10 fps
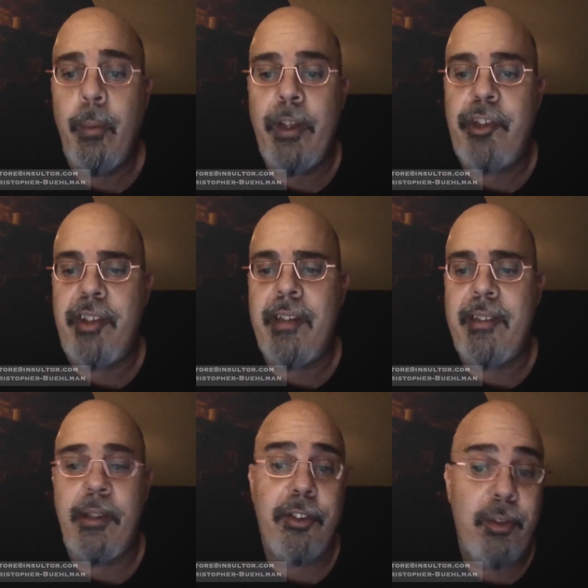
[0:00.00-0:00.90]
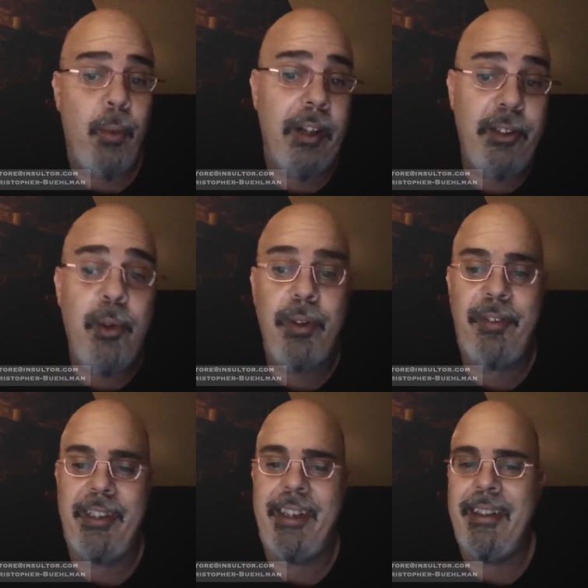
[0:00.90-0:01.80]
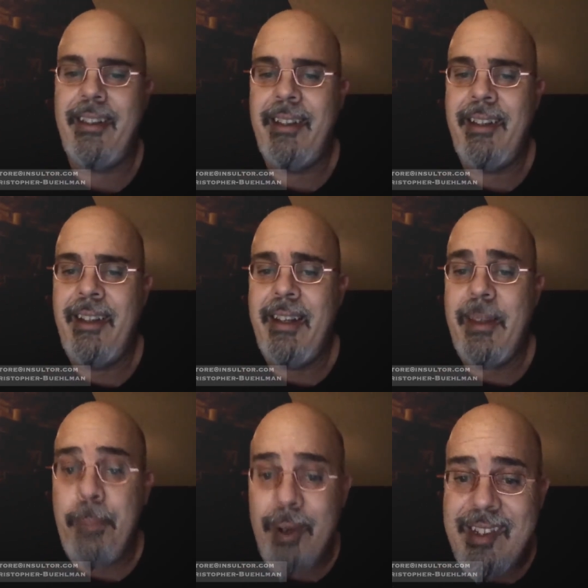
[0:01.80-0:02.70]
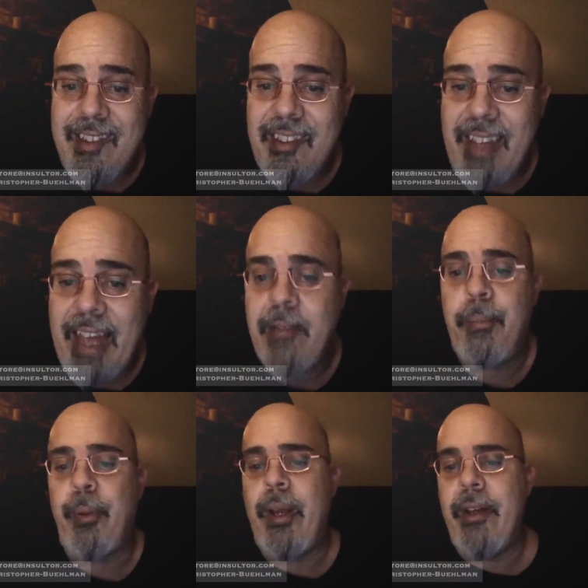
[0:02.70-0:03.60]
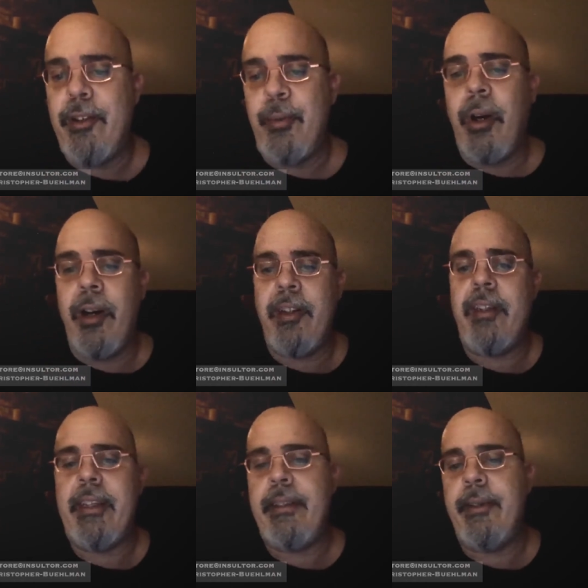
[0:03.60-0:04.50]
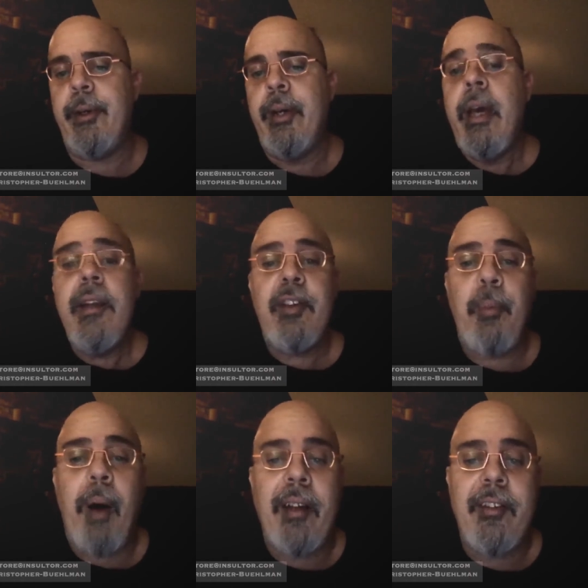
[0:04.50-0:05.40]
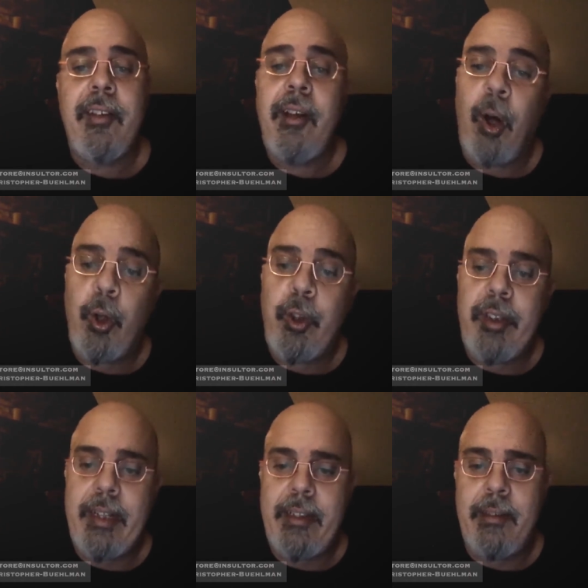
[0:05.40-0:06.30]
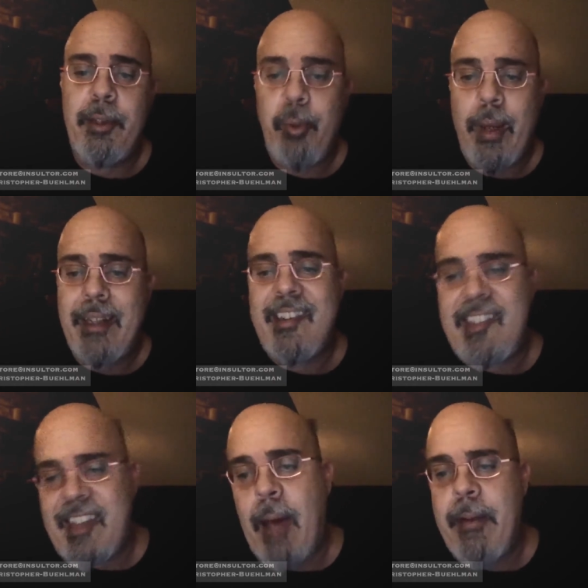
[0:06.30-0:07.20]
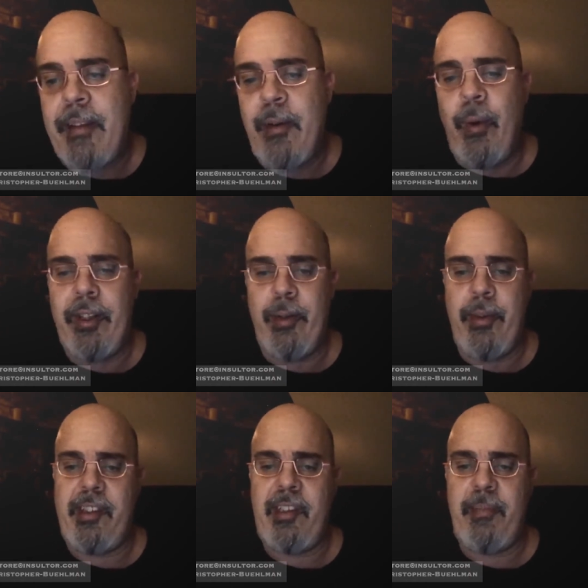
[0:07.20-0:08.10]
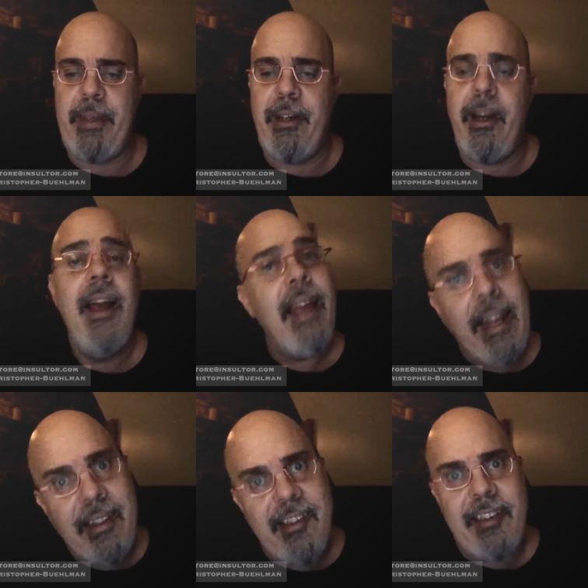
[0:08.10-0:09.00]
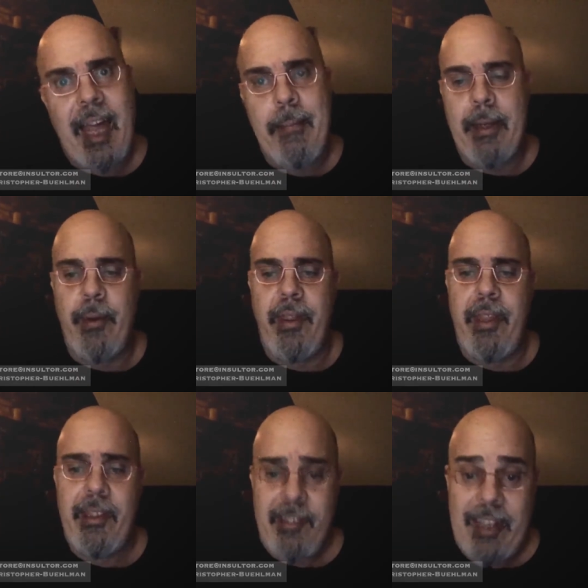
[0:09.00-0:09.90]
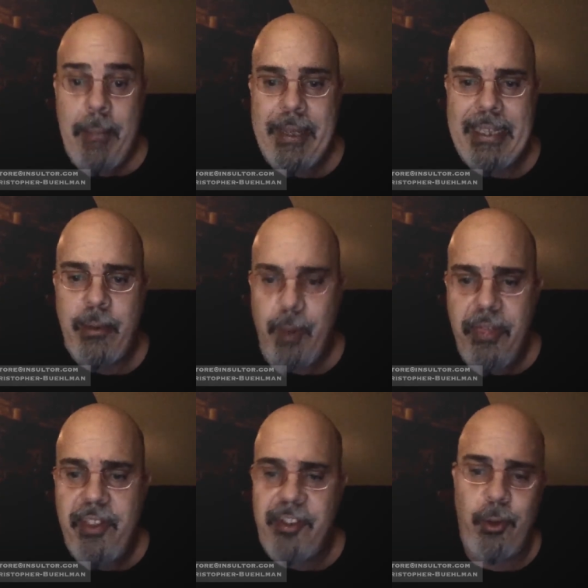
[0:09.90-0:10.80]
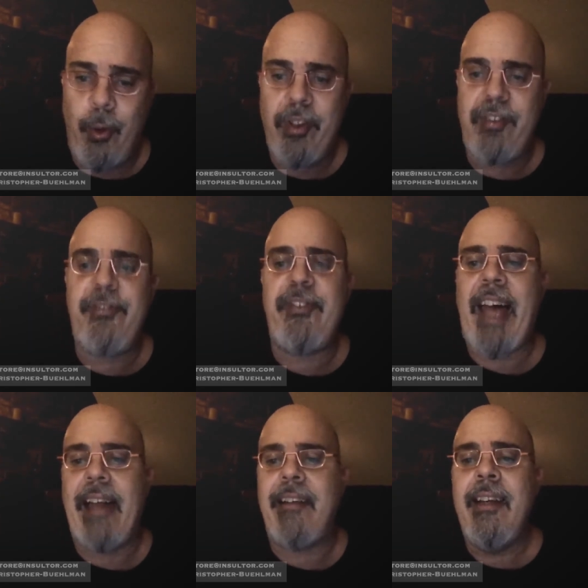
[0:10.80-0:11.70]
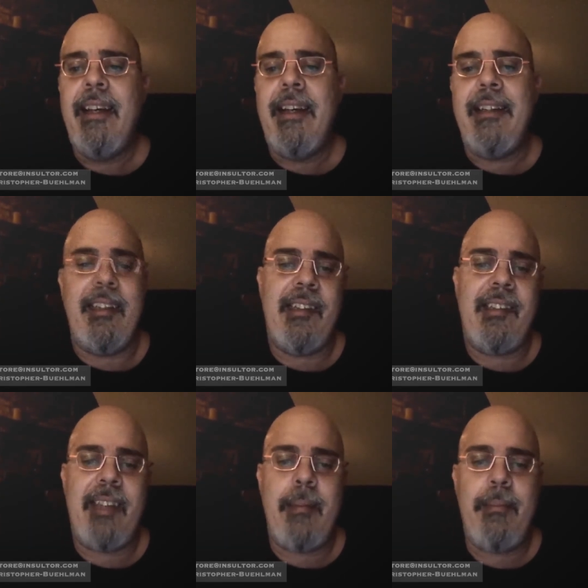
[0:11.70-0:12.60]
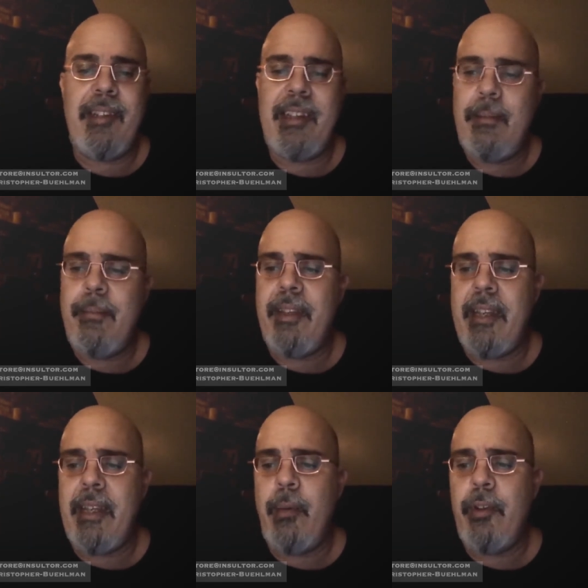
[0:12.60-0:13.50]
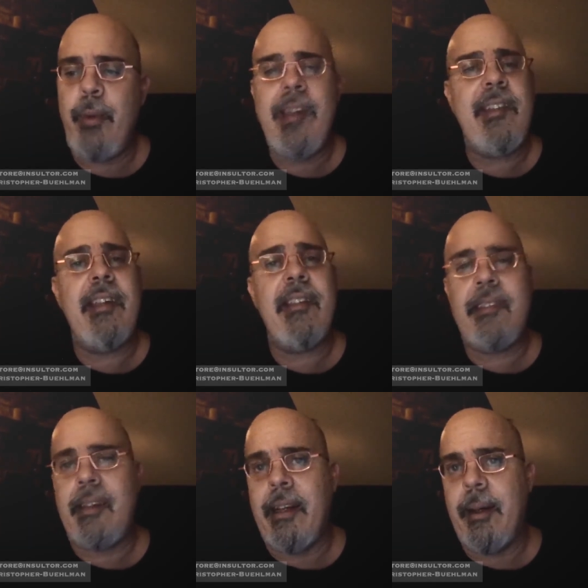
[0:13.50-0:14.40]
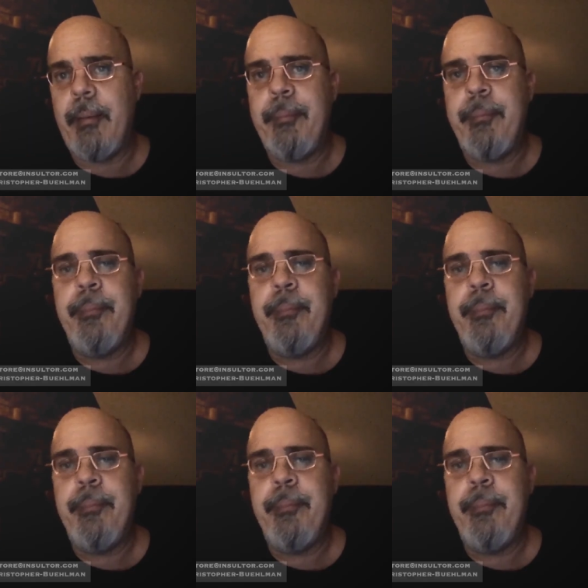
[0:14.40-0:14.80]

which she still swung dutifully. The priest's Latin prayers were harder to hear. Tomas alternated between stabbing the water with a spear and slapping it with the sword's flat, until it seemed to him that he was wasting his time.